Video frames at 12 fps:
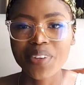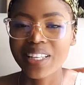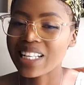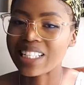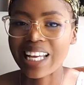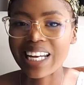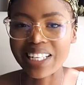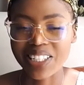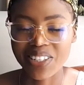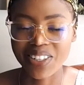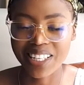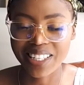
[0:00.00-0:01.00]
let's get
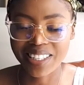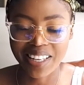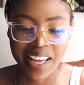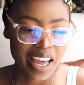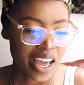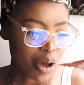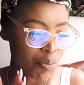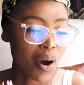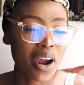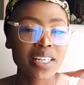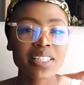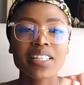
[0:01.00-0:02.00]
into this.
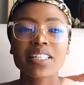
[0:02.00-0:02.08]
Point